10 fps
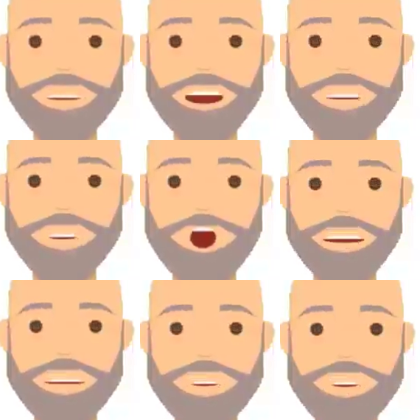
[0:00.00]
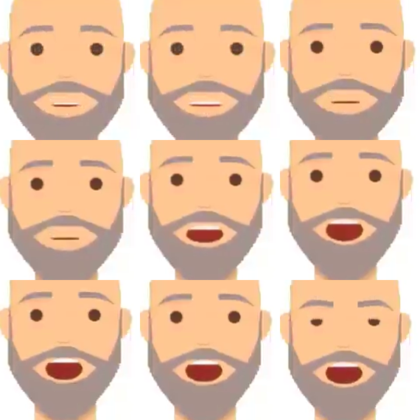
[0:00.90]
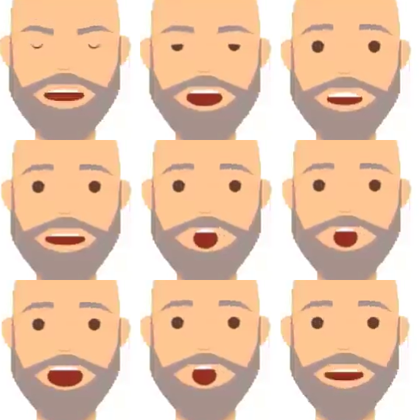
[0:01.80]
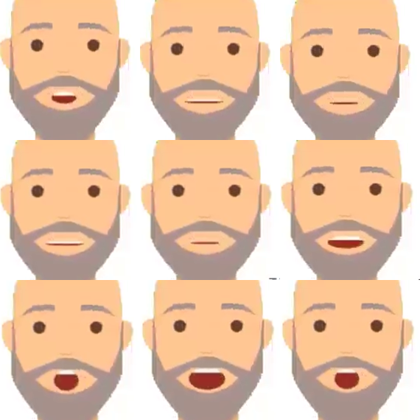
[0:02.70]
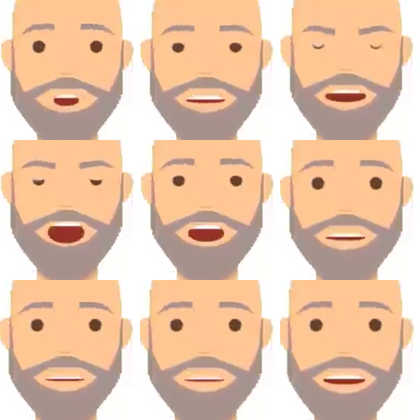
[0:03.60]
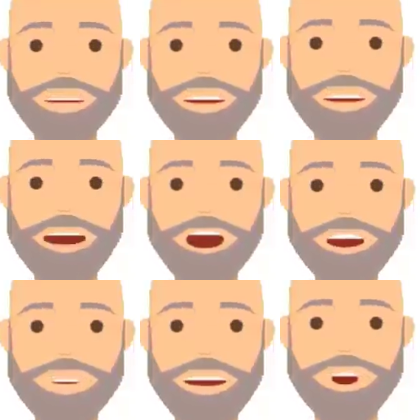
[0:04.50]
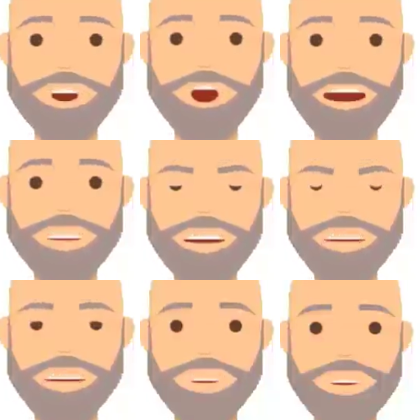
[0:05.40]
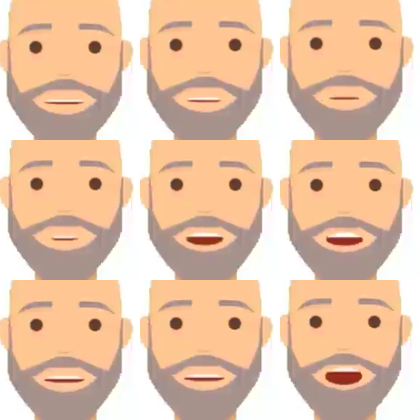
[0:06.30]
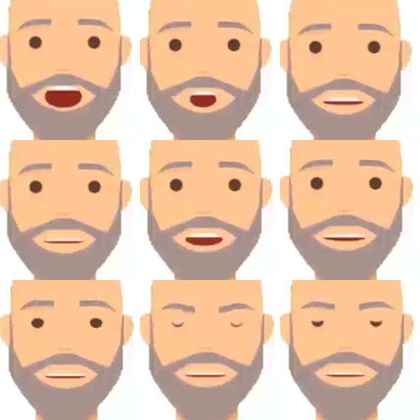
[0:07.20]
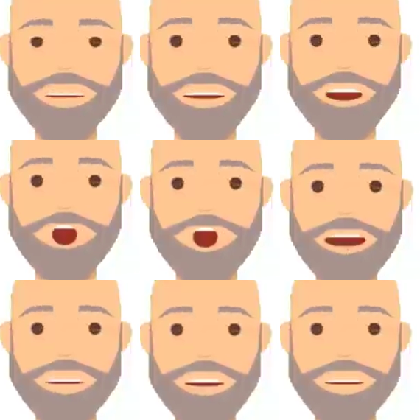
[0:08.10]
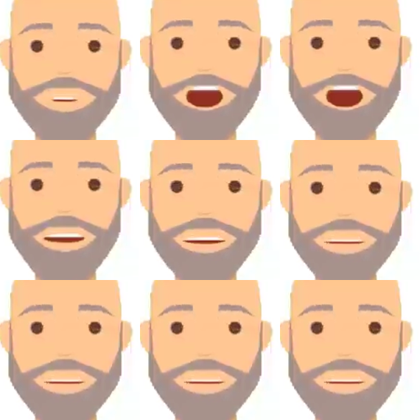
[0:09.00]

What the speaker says: There we go. Now that I've added all my mail merge fields, let's just go and click on the next, and it'll show you what it looks like. So now I've got Dear Mr.